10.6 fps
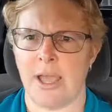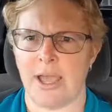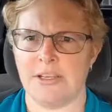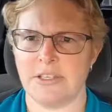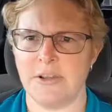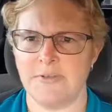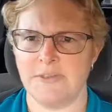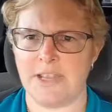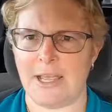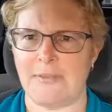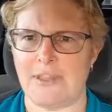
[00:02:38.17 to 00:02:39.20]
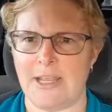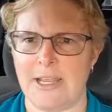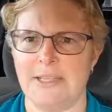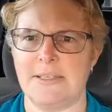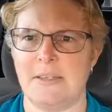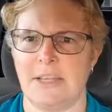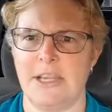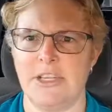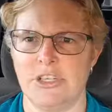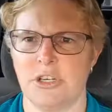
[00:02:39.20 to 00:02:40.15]
And don't forget the
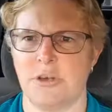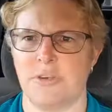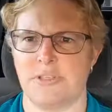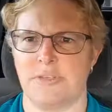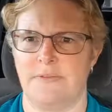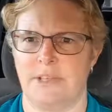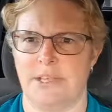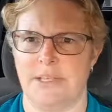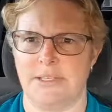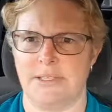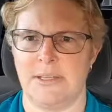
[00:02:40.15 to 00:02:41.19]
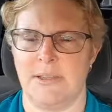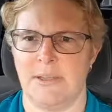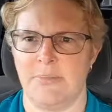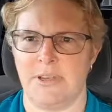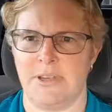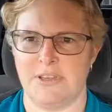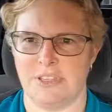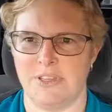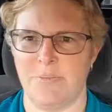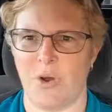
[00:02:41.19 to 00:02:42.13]
installation costs of these, because
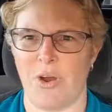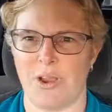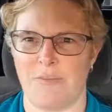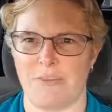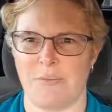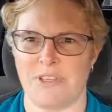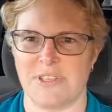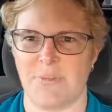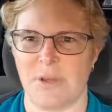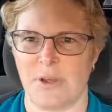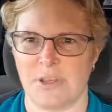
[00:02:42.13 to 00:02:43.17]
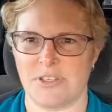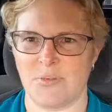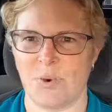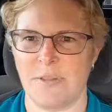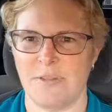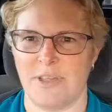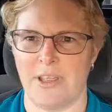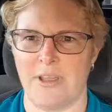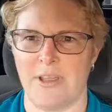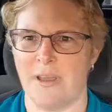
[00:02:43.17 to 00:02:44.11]
just buying it from the supplier is one
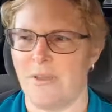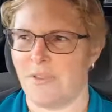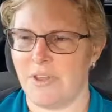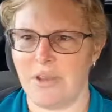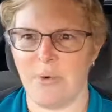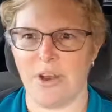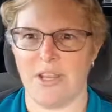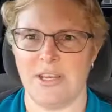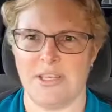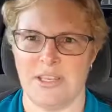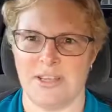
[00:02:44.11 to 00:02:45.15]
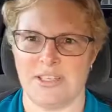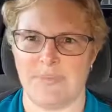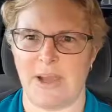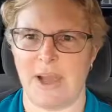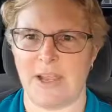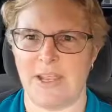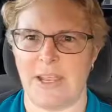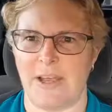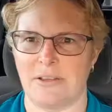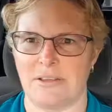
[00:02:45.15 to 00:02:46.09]
thing, then you might need to get a
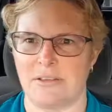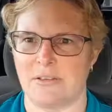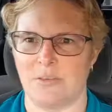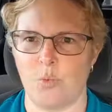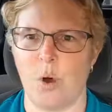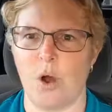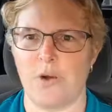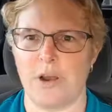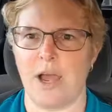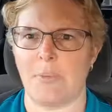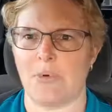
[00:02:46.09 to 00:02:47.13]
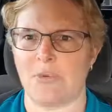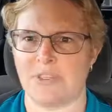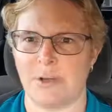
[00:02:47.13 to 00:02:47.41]
sparky out to wire it up, or